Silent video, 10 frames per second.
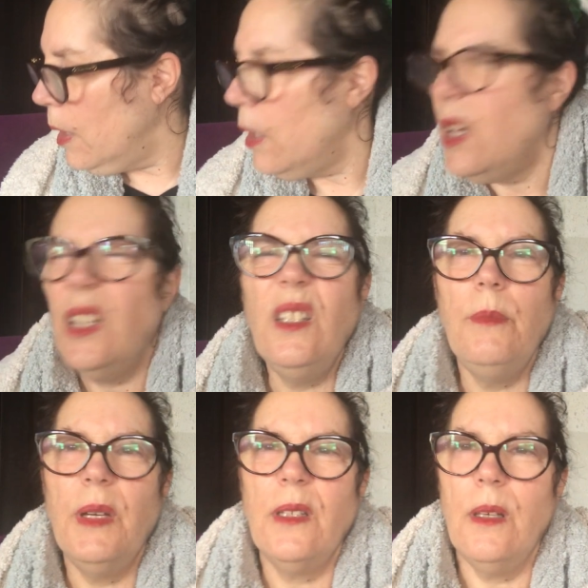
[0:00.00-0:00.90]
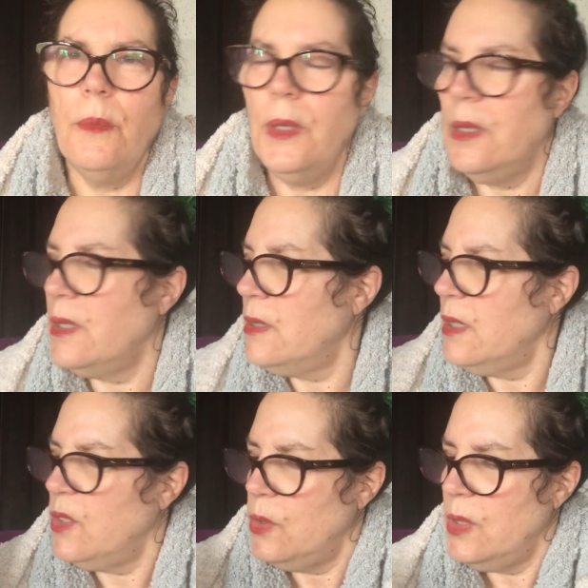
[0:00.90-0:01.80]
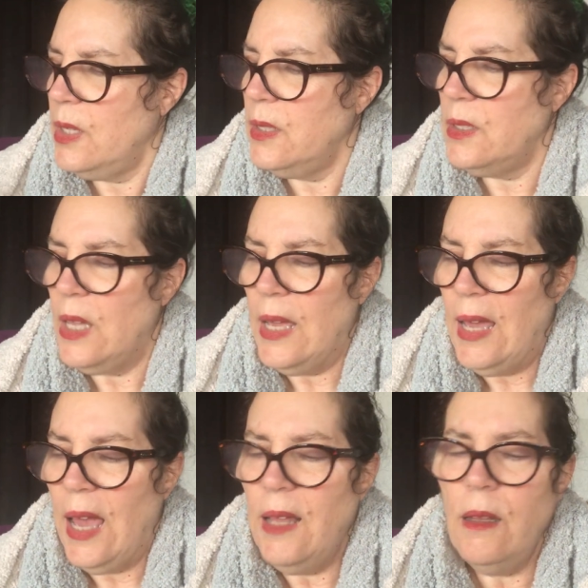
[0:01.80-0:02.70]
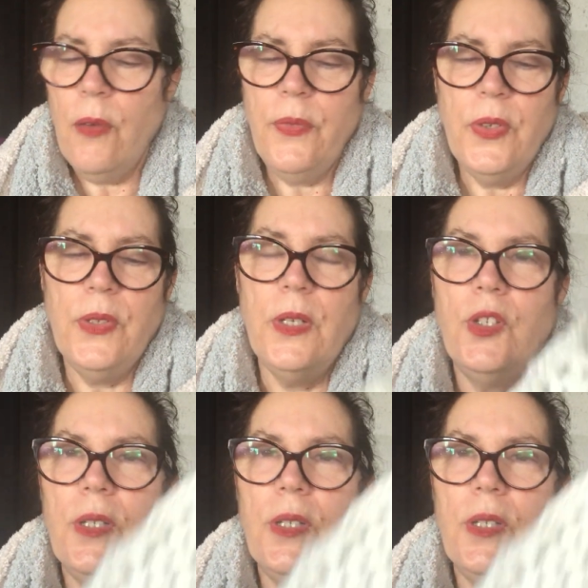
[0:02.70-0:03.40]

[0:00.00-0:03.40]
I did make something that's not so nice. I love the stitch.